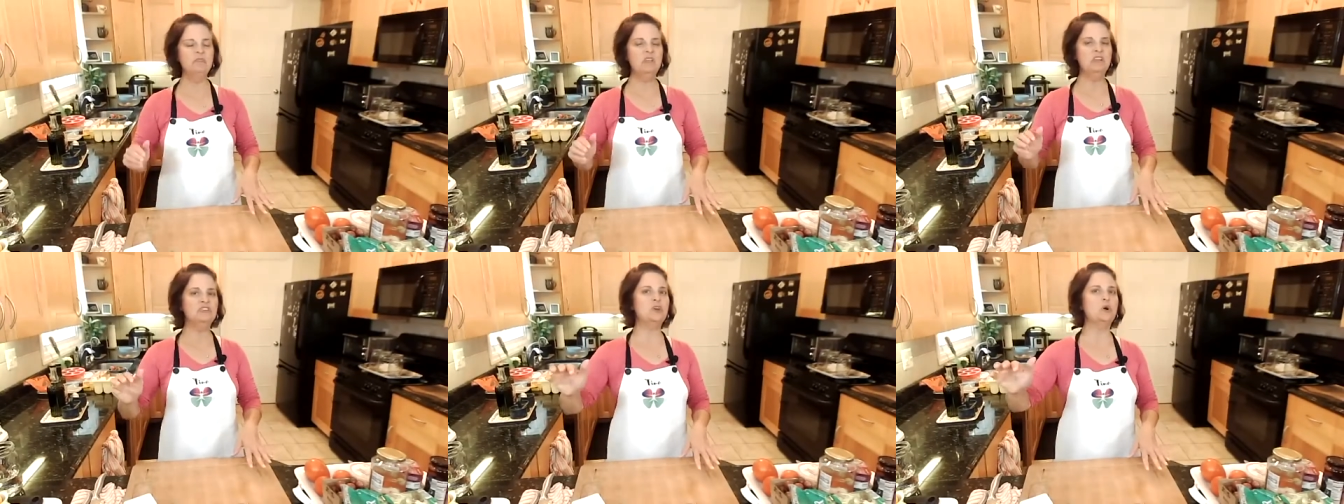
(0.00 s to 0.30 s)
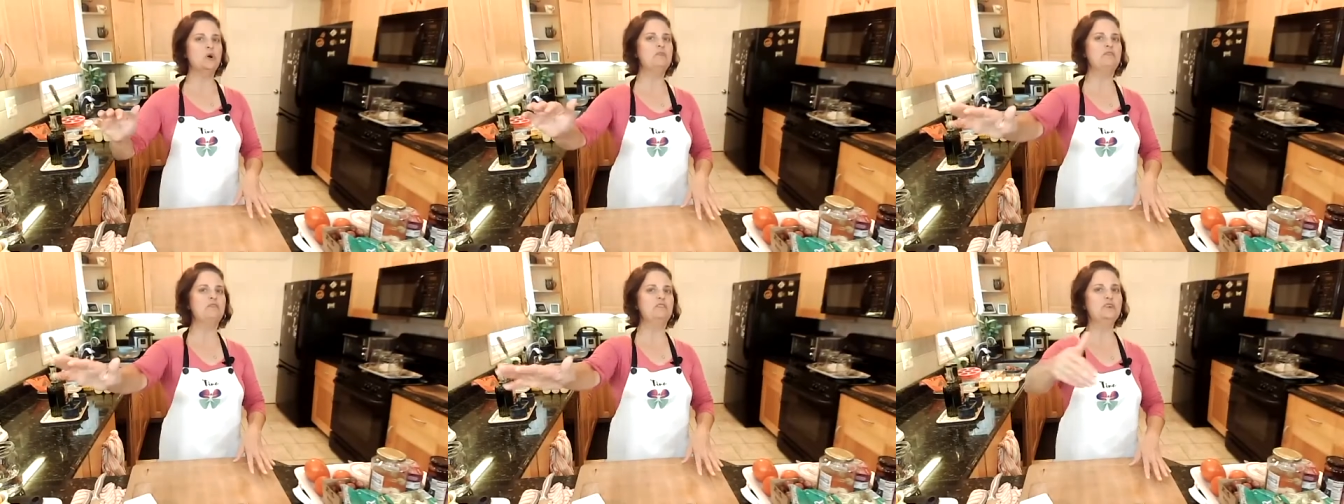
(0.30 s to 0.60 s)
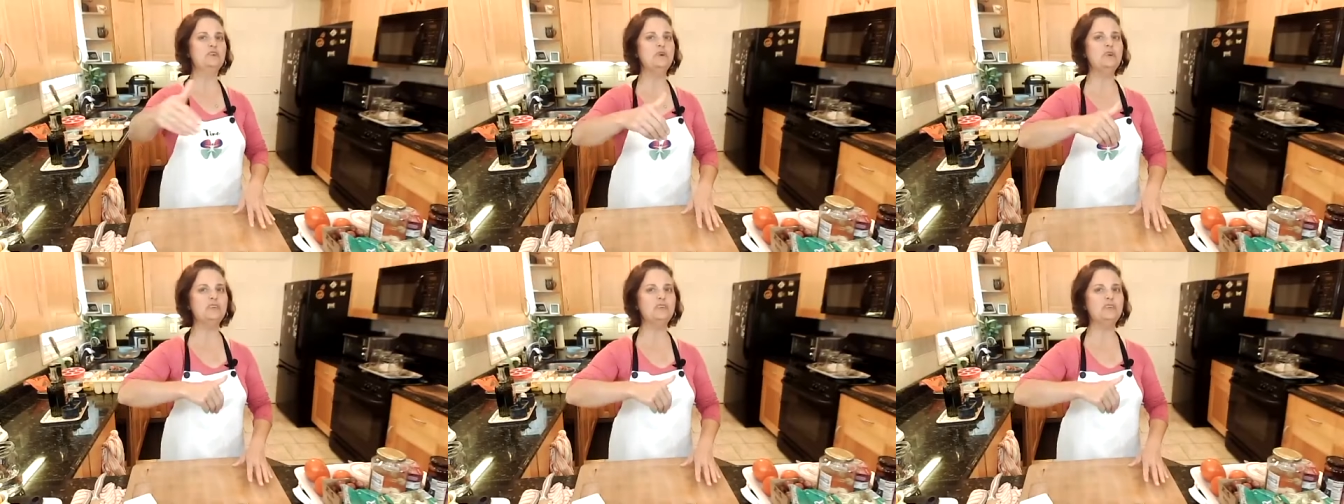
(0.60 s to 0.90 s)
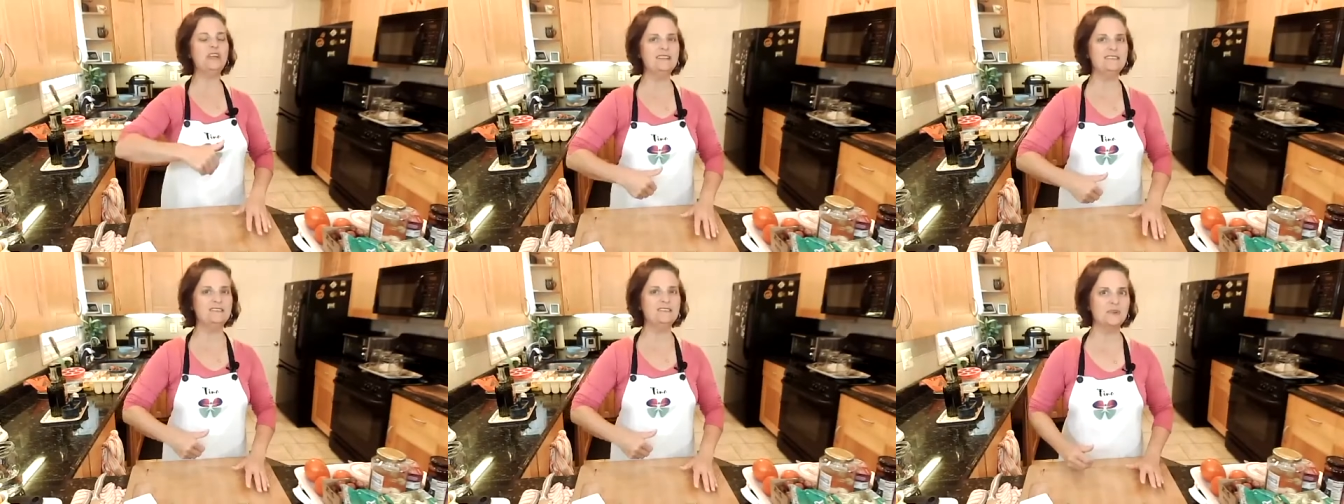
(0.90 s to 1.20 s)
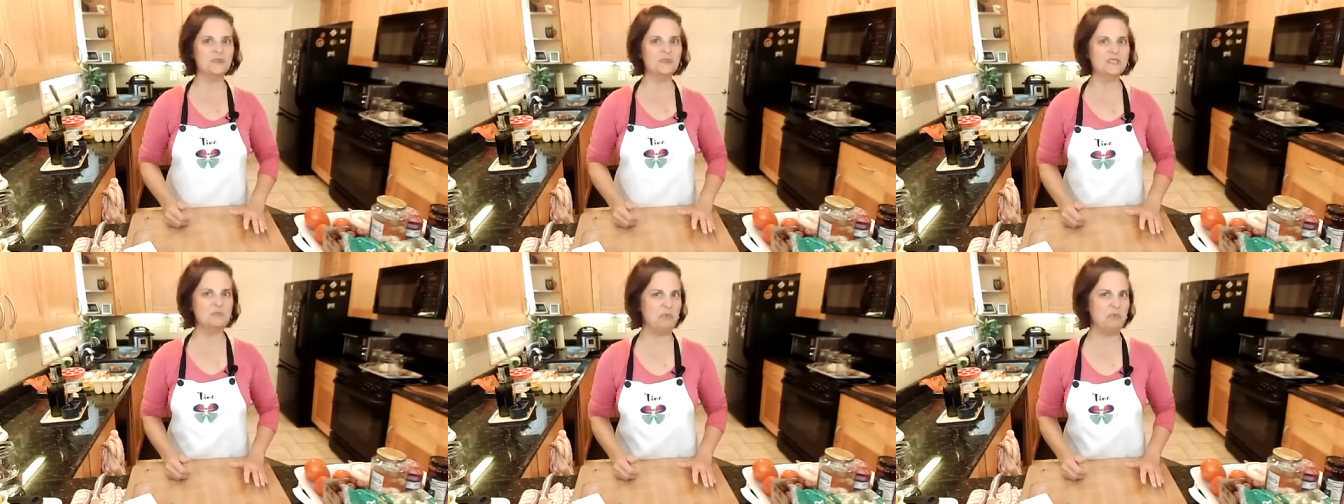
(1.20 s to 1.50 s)
So if you're in to
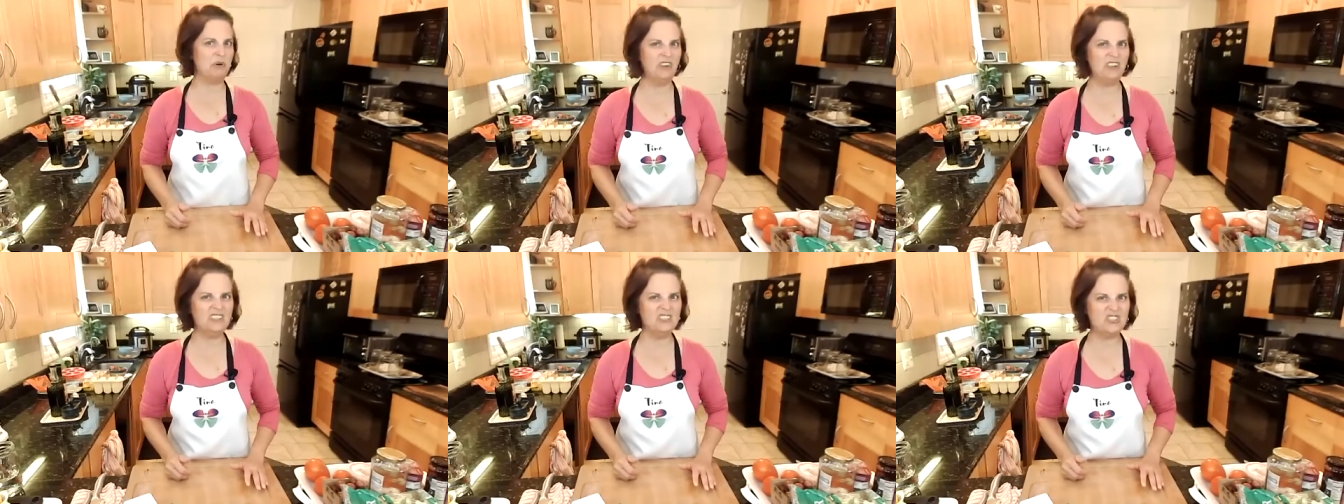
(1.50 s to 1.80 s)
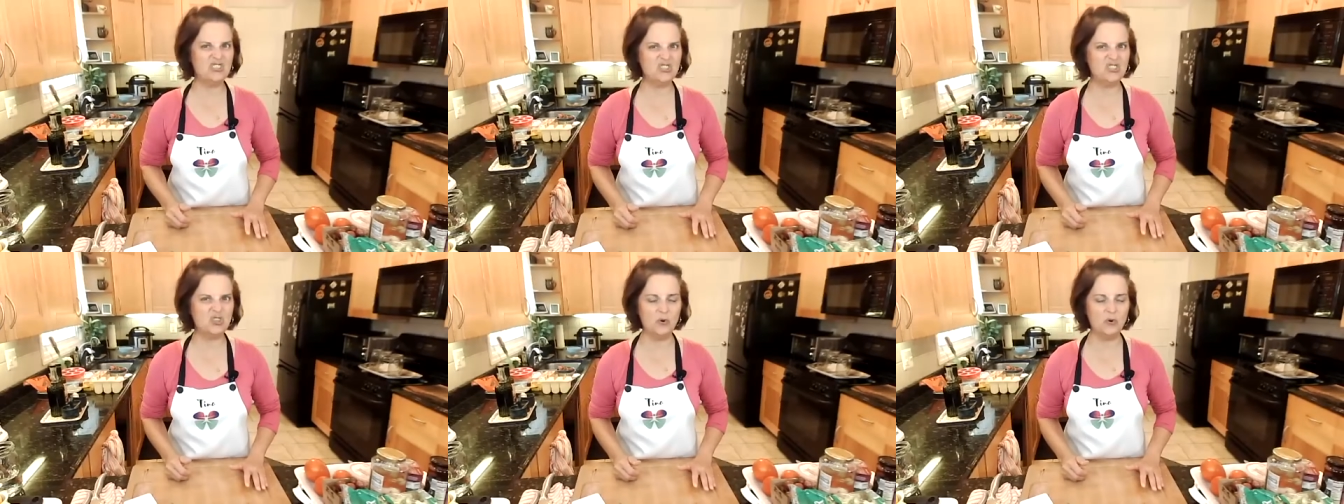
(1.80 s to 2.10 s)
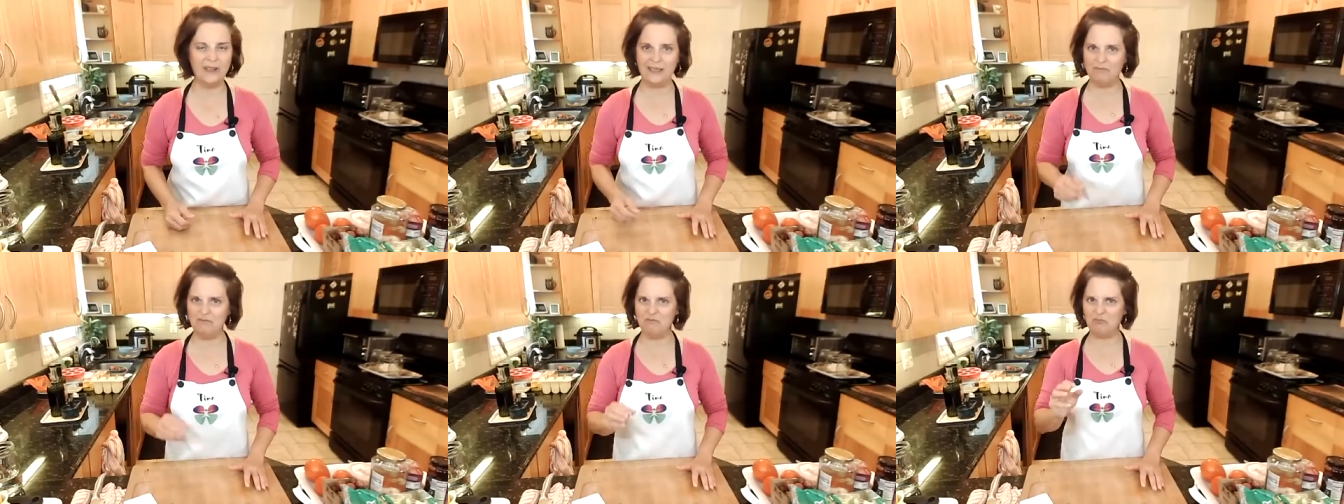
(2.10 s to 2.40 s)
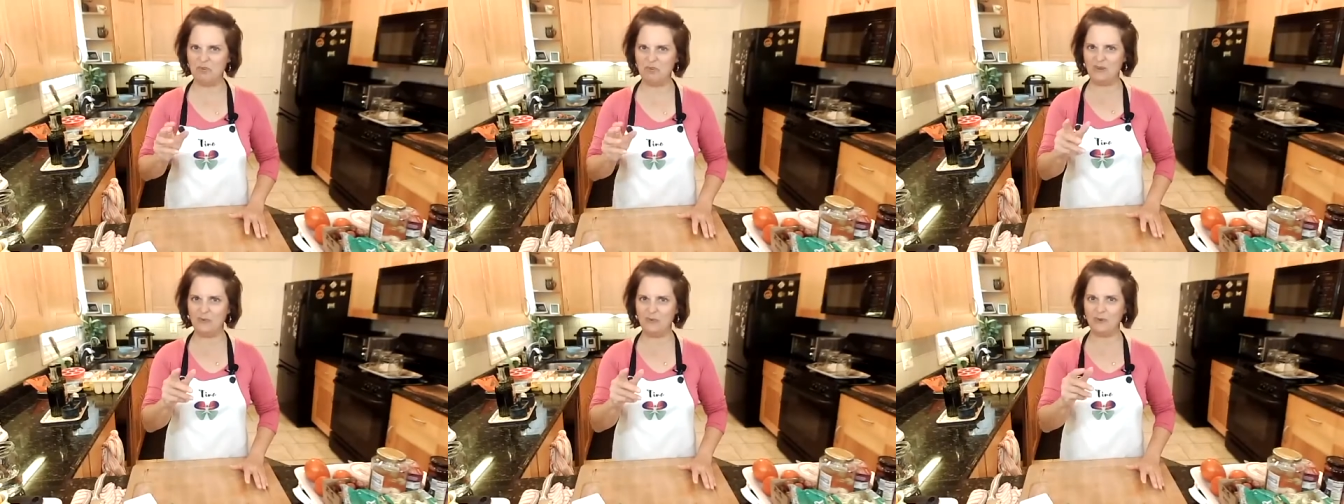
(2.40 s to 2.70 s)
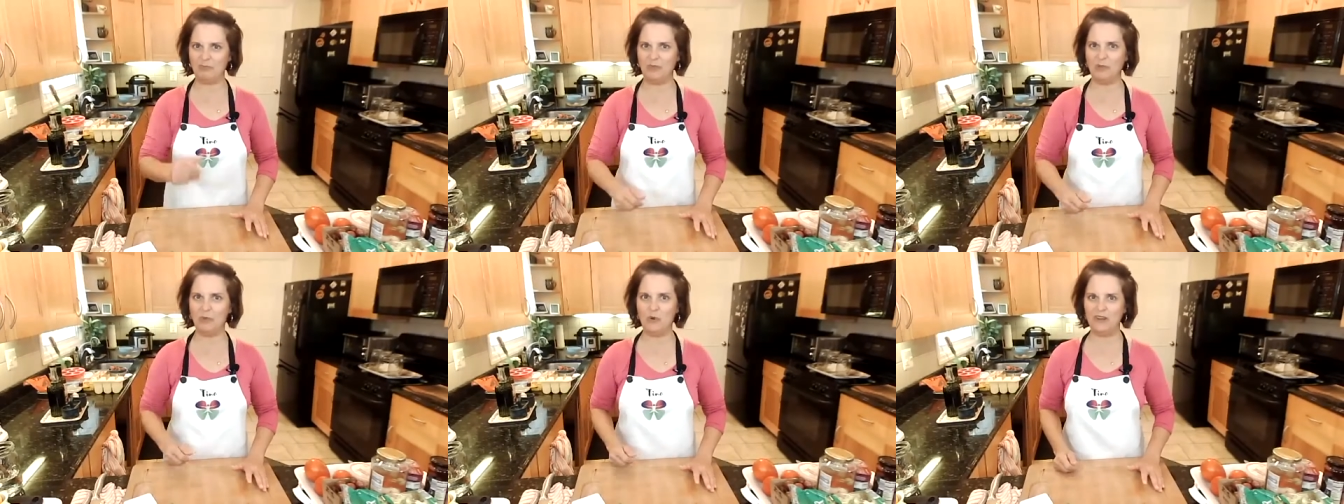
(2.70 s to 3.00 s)
experience joy and be with
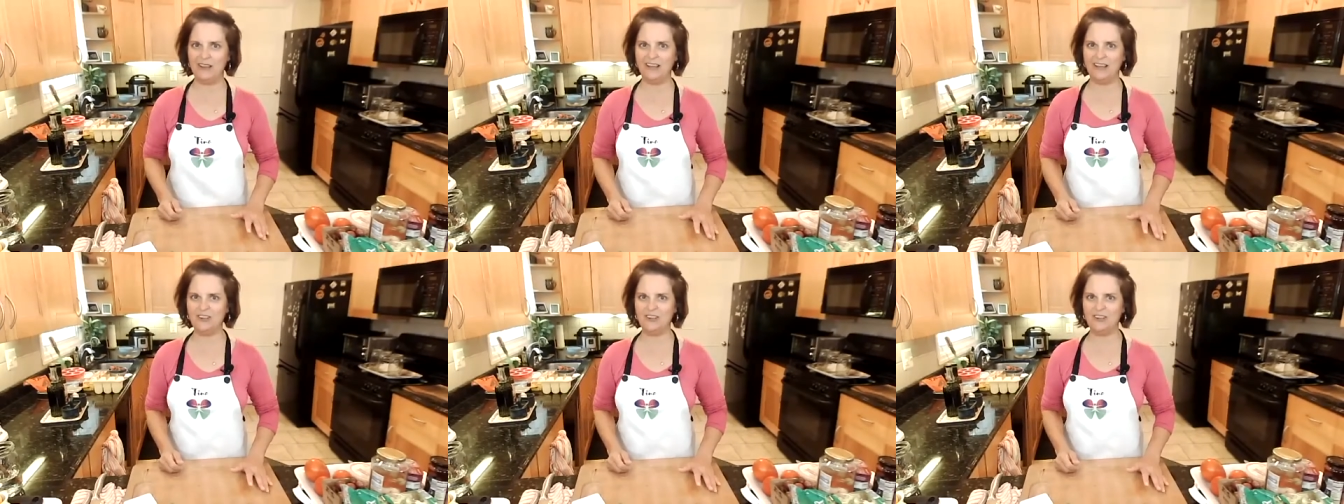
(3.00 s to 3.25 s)
me 100%,